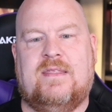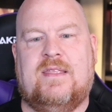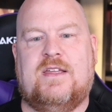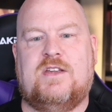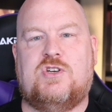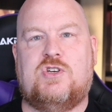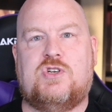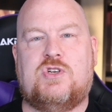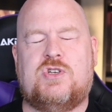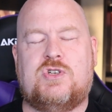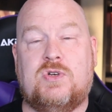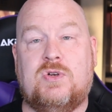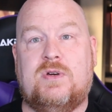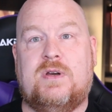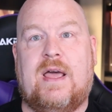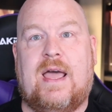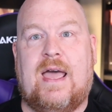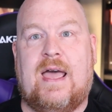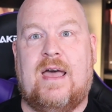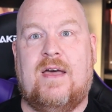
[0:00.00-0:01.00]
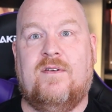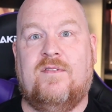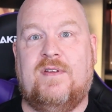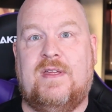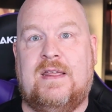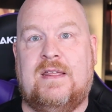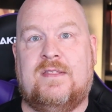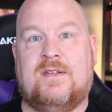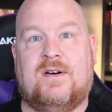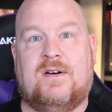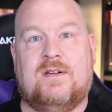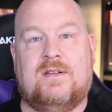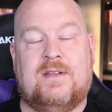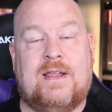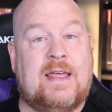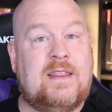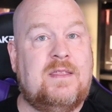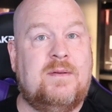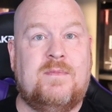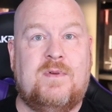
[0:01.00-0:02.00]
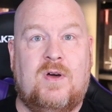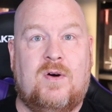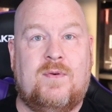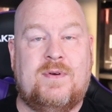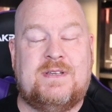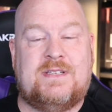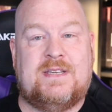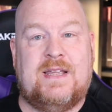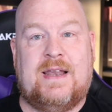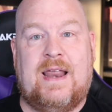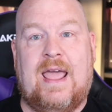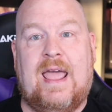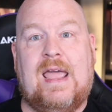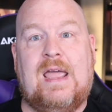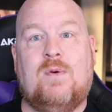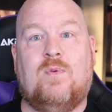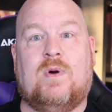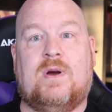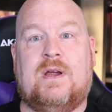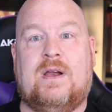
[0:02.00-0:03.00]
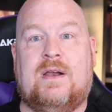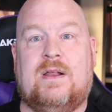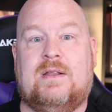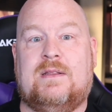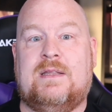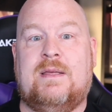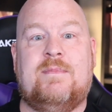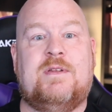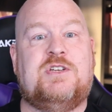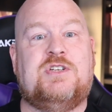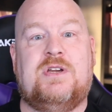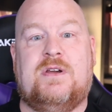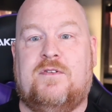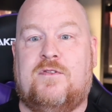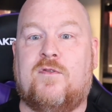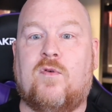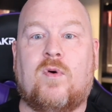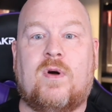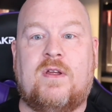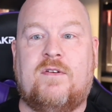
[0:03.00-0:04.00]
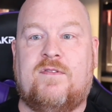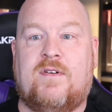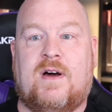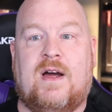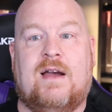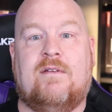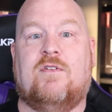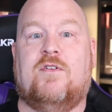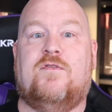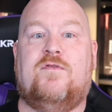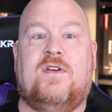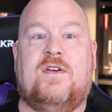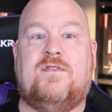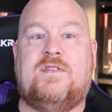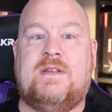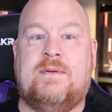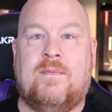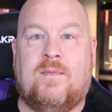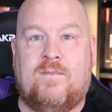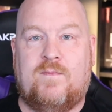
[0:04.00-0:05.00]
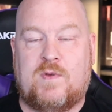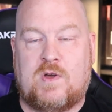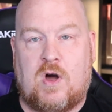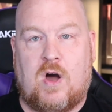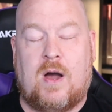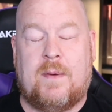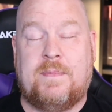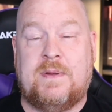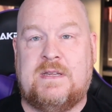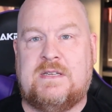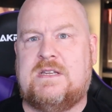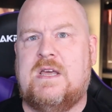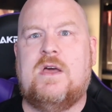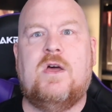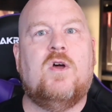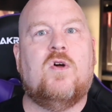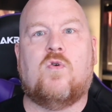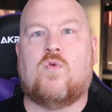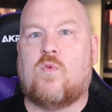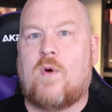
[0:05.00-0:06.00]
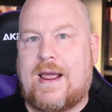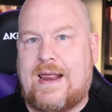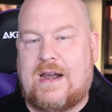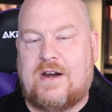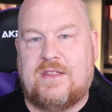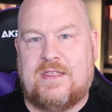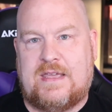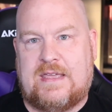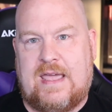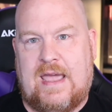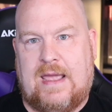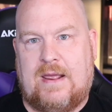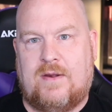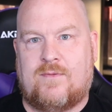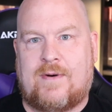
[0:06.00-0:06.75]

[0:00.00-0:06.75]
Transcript: they should have either let them know and said, hey, we're gonna limit you to 45 or 50 copies right out of the gate,